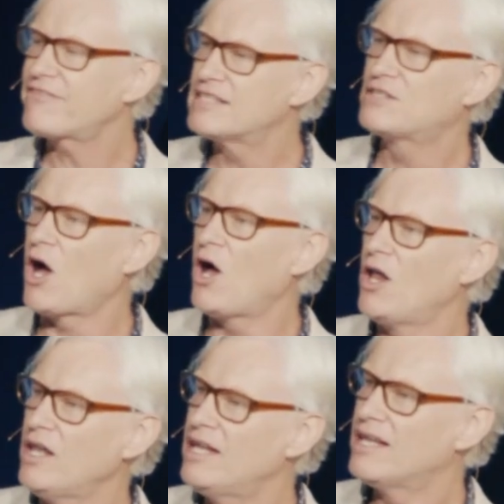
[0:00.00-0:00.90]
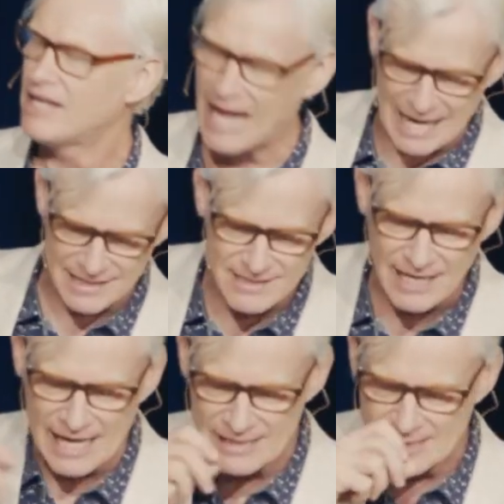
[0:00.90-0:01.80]
the doll
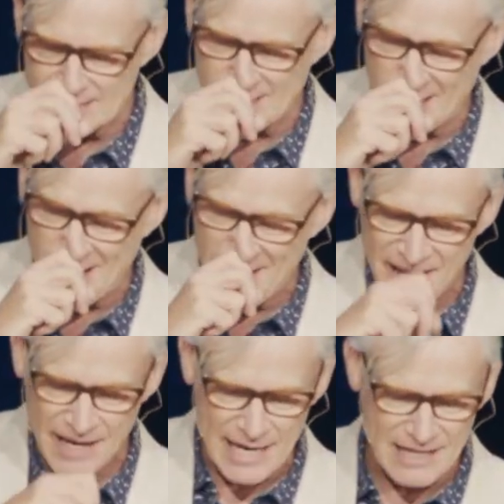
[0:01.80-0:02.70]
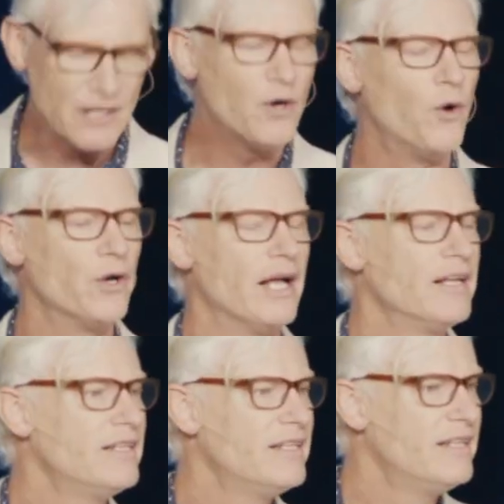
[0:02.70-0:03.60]
untouched in the corner.
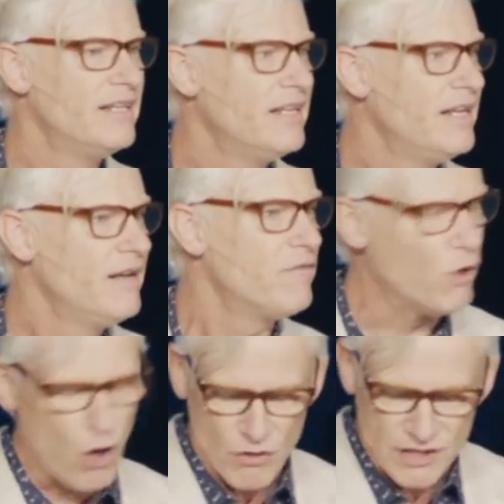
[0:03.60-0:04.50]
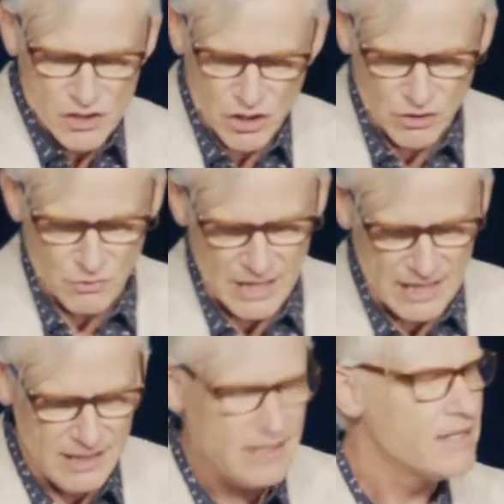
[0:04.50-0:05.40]
For all the
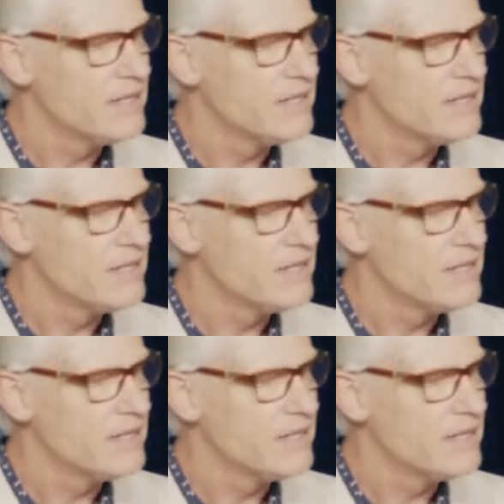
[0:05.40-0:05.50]
children,